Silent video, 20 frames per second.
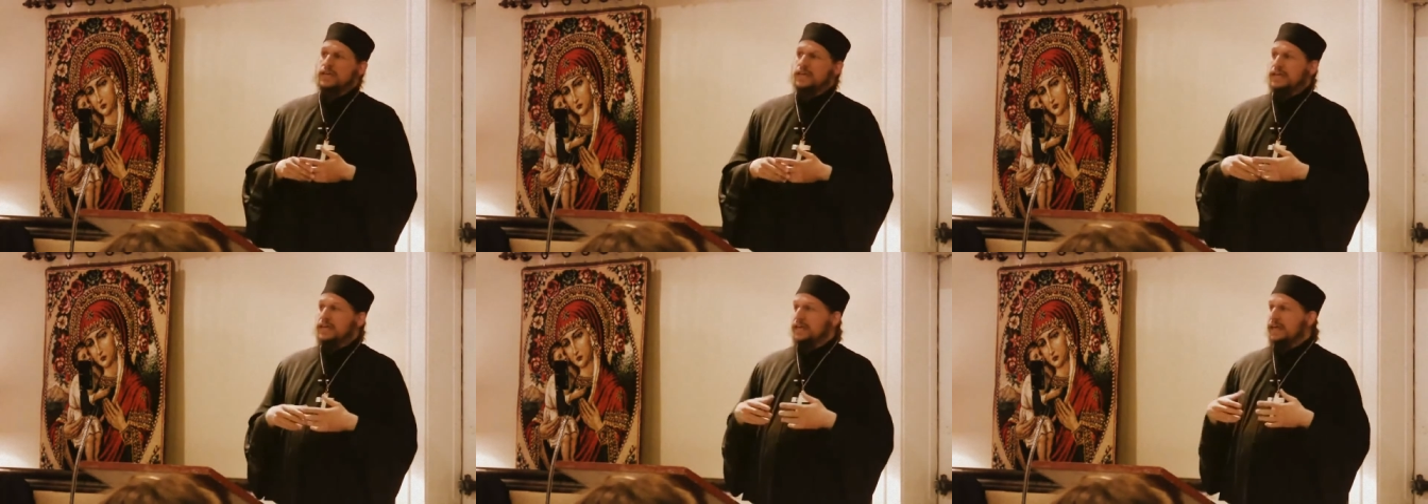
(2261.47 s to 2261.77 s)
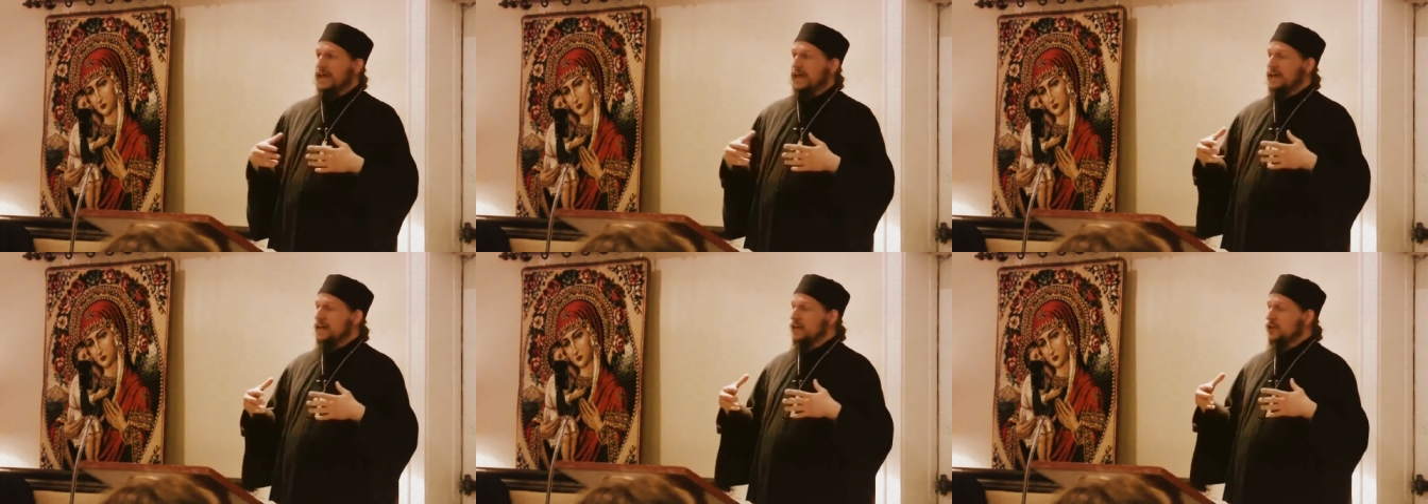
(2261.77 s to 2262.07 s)
He
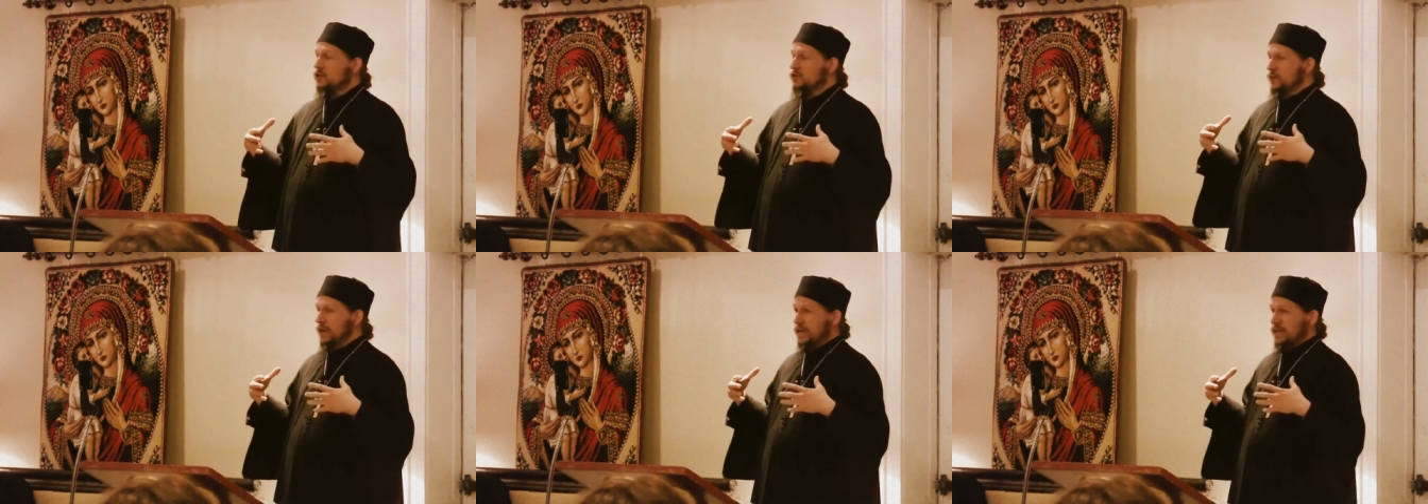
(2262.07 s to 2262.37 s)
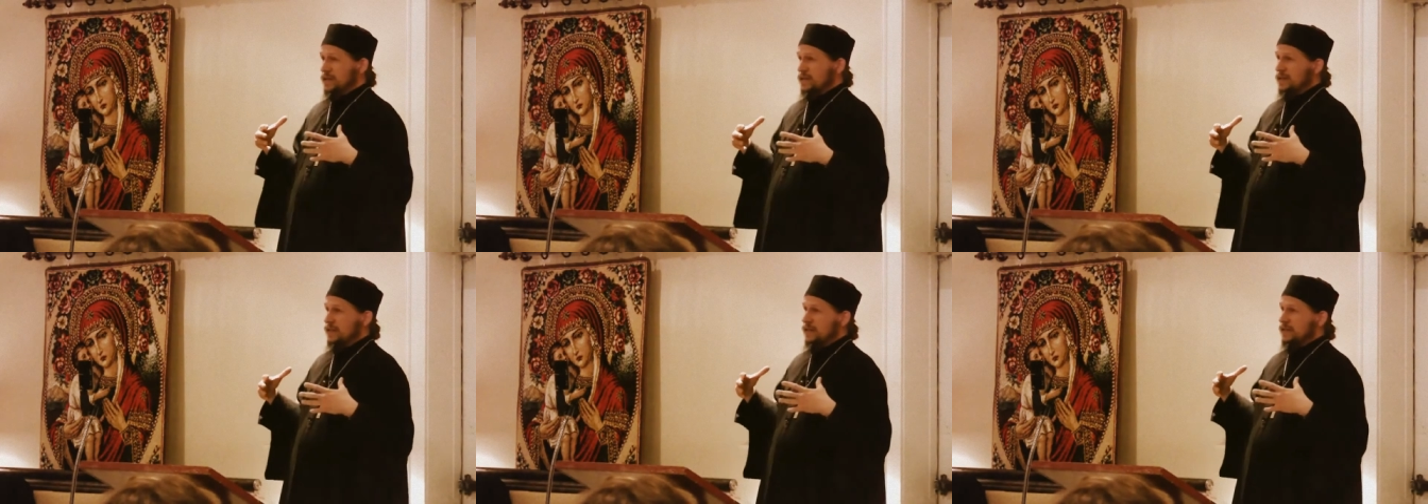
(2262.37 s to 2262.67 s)
had a
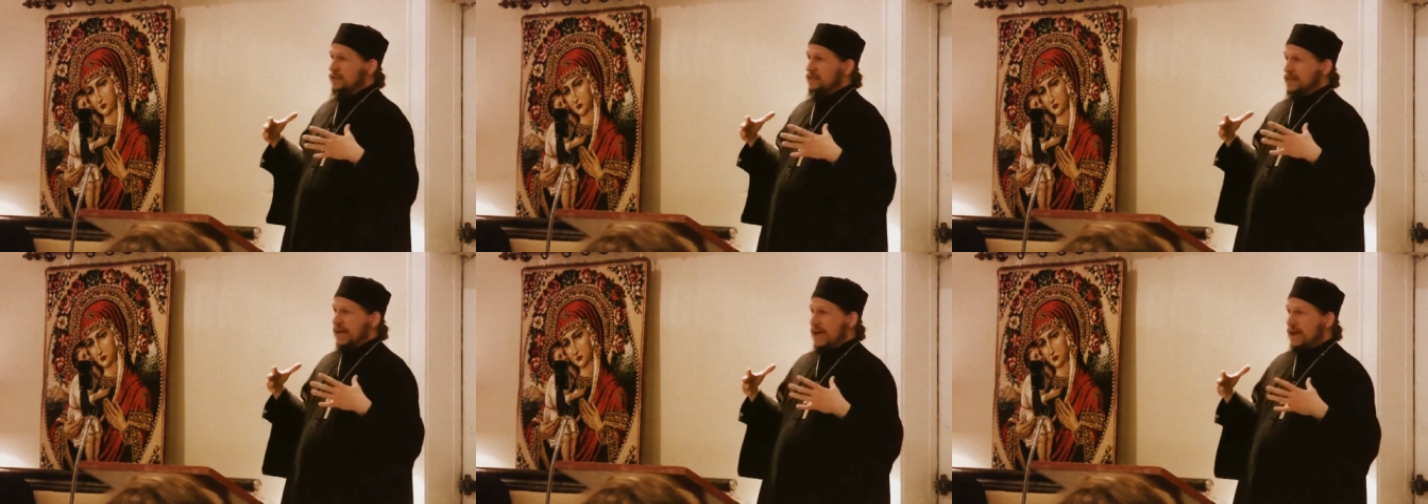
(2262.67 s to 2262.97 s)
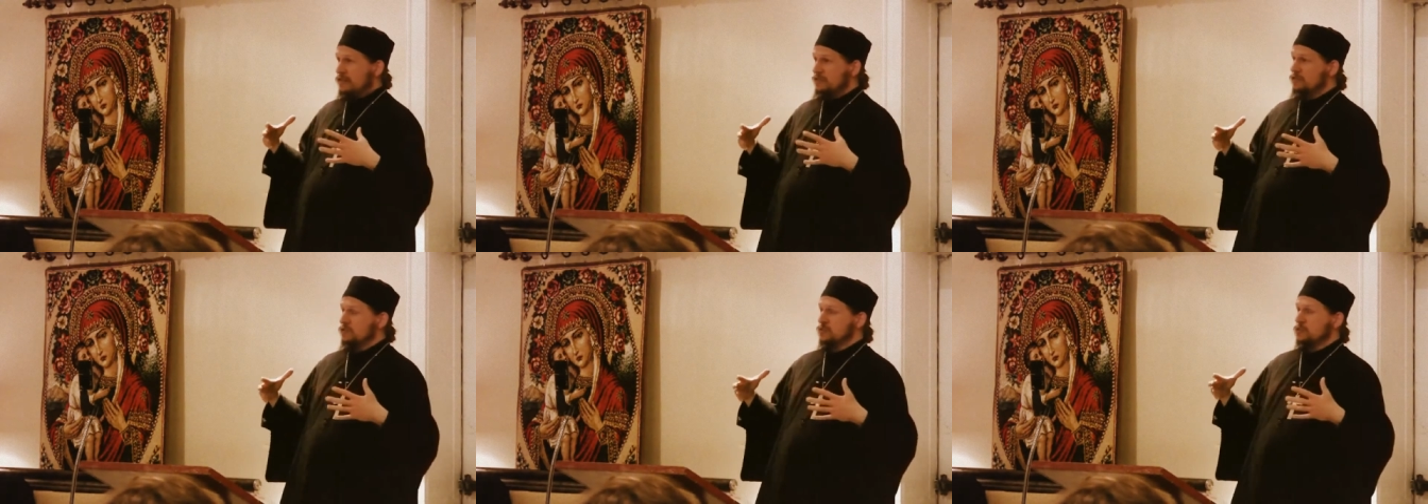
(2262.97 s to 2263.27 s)
great
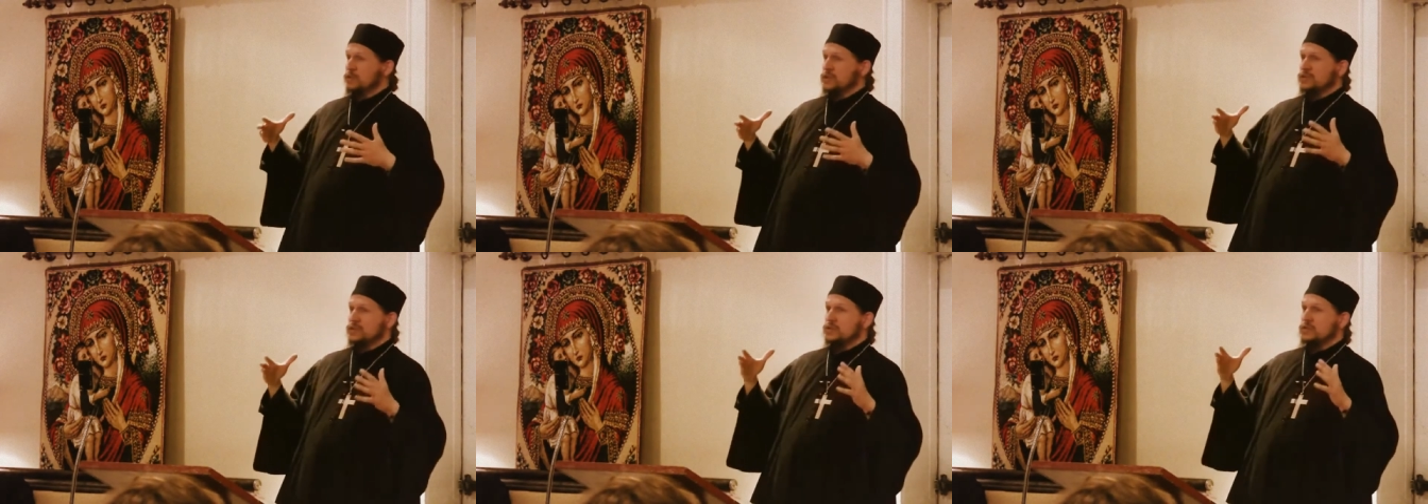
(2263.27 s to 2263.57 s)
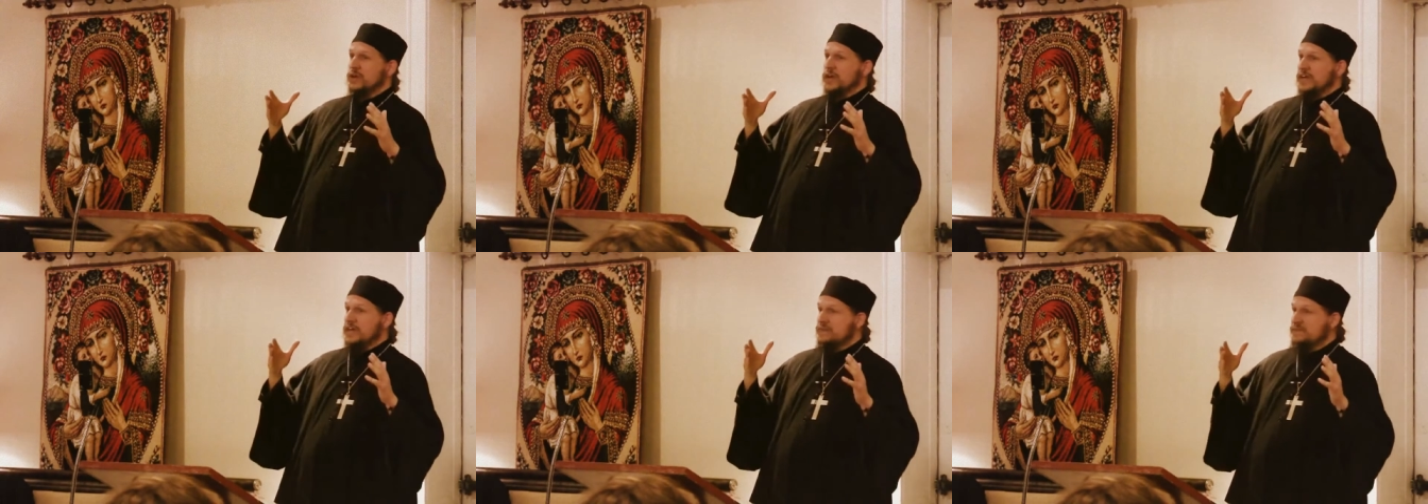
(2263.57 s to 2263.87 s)
encounter
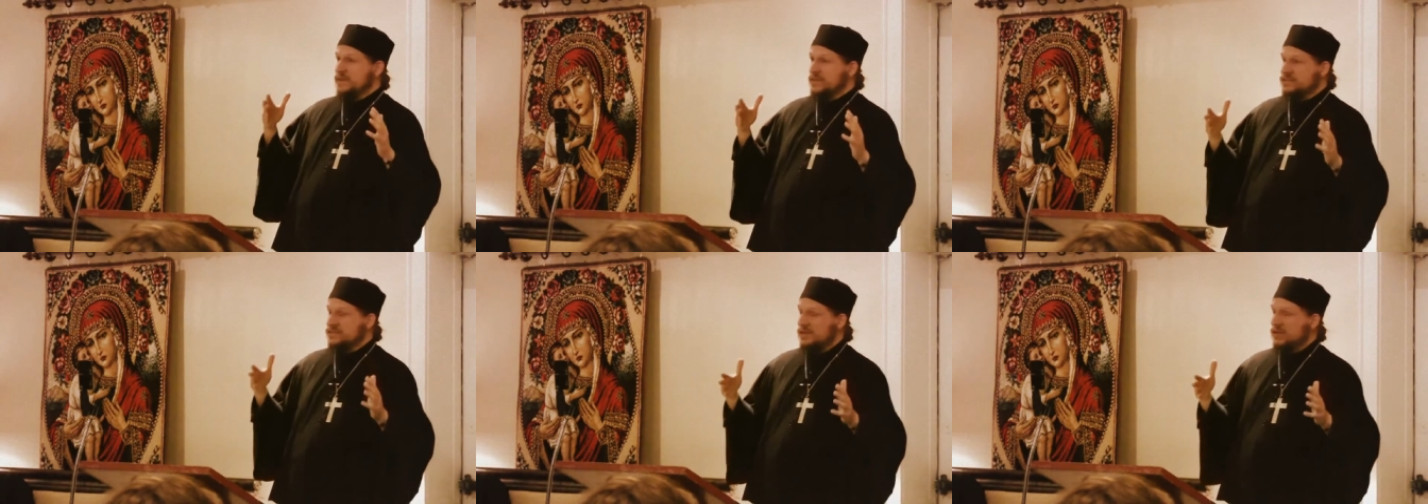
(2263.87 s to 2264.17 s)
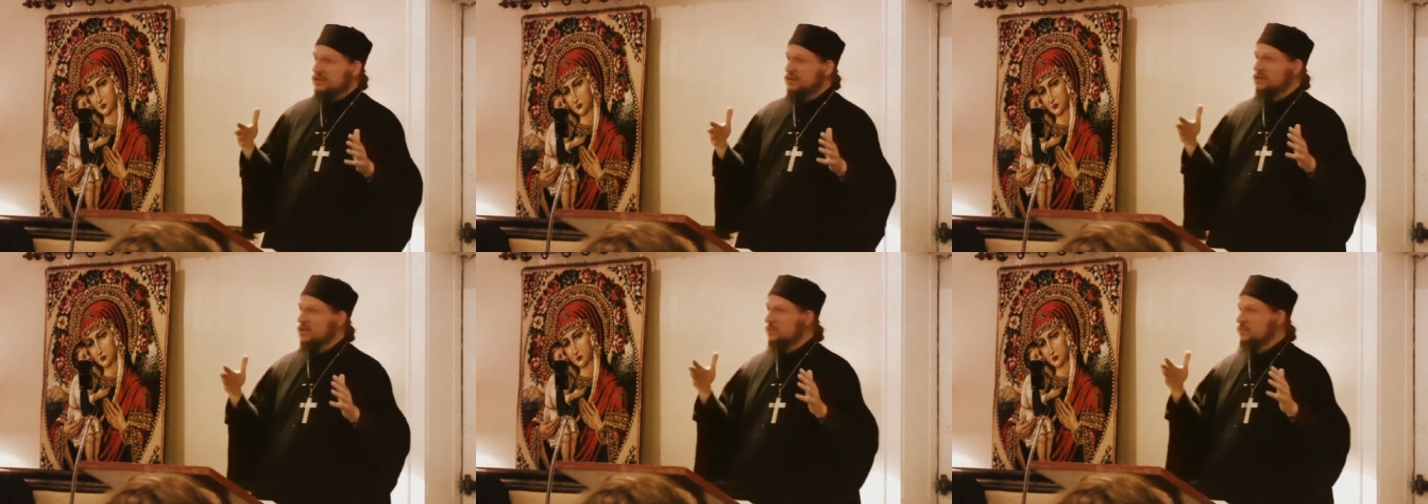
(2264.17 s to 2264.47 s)
with
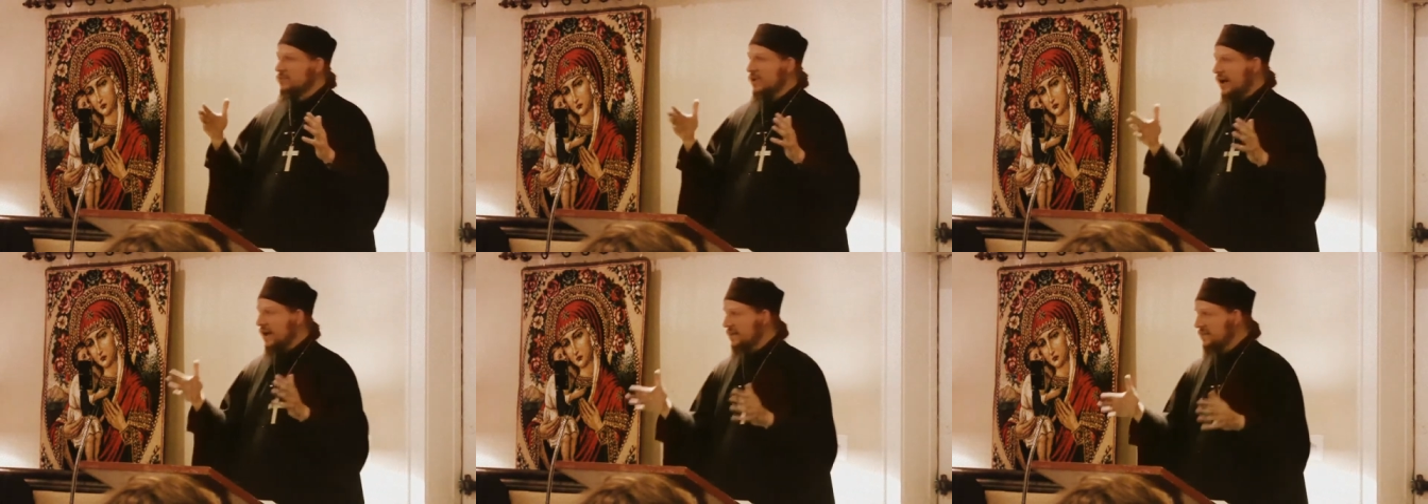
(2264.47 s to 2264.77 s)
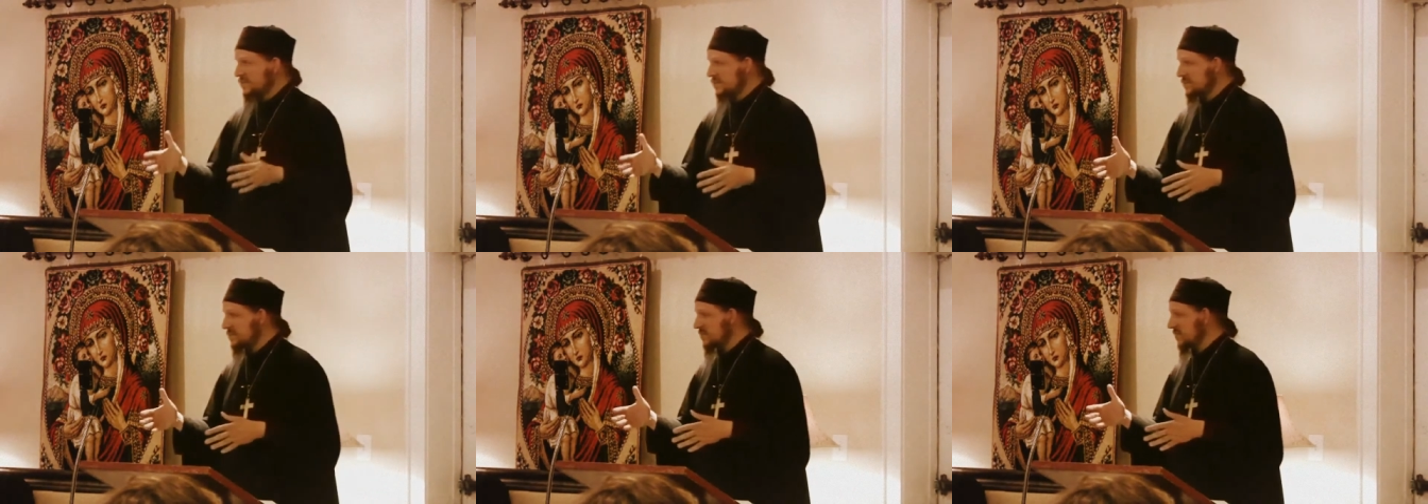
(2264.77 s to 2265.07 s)
evangelical
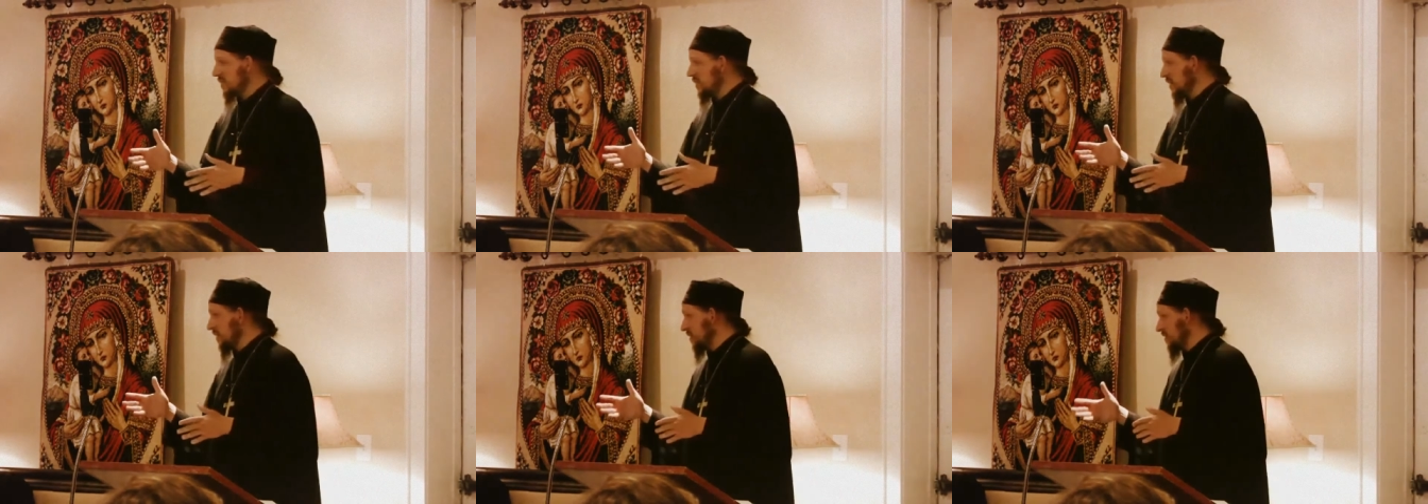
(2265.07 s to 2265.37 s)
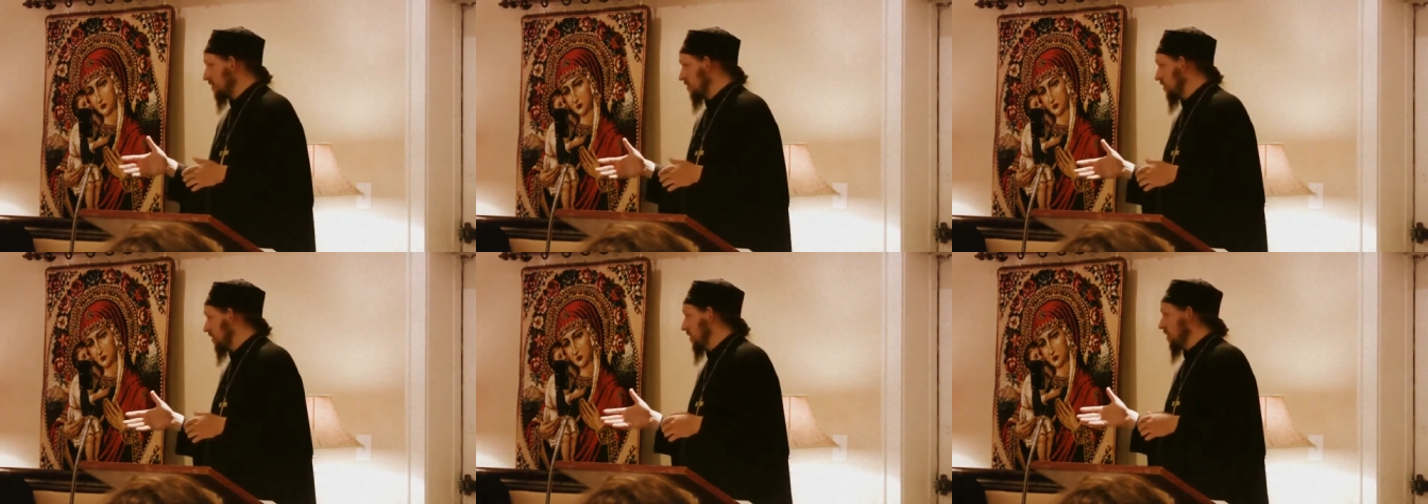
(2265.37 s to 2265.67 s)
Protestants
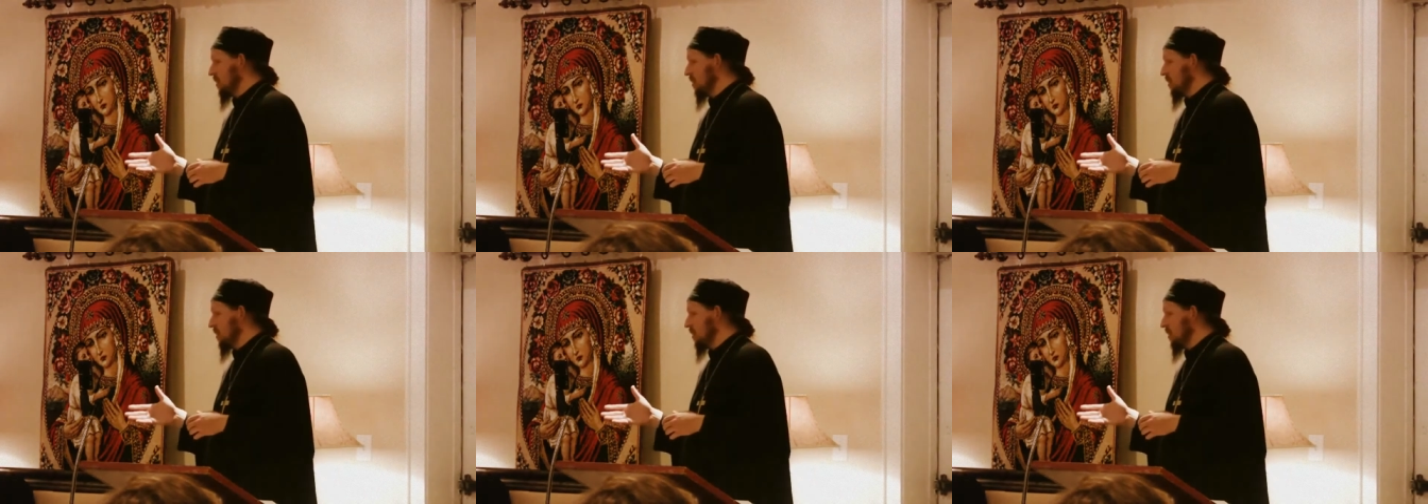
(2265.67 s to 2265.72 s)
in